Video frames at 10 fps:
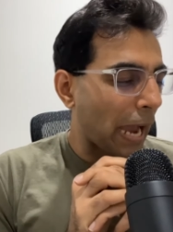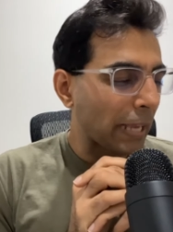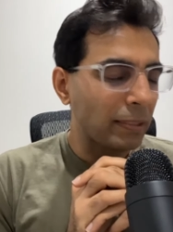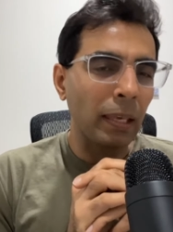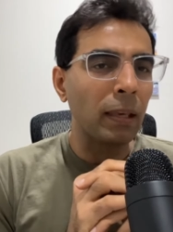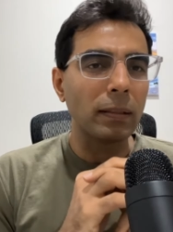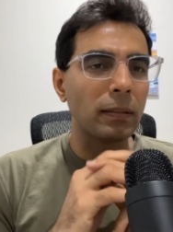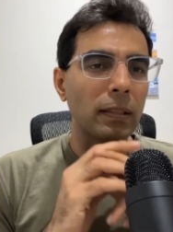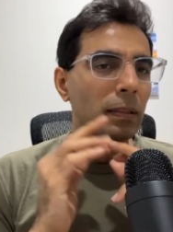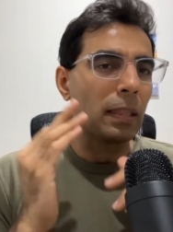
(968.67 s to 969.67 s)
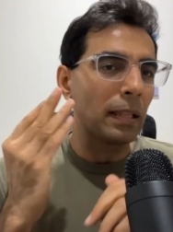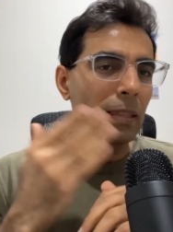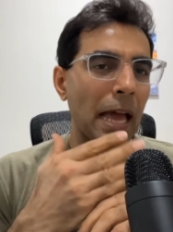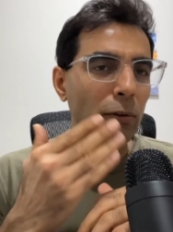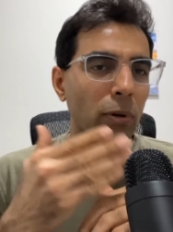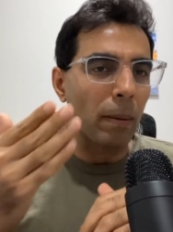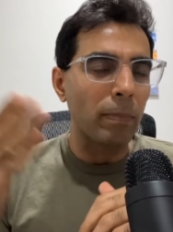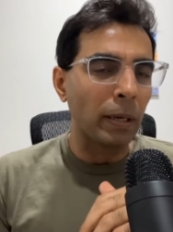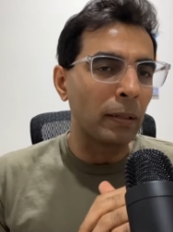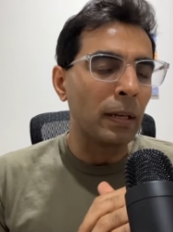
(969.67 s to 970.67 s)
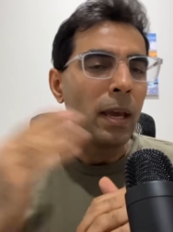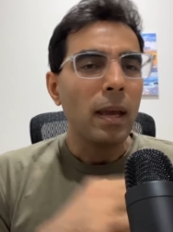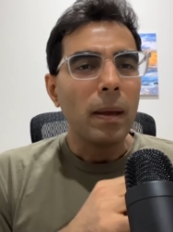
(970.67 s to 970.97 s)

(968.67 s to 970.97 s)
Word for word: I think th- that that could have been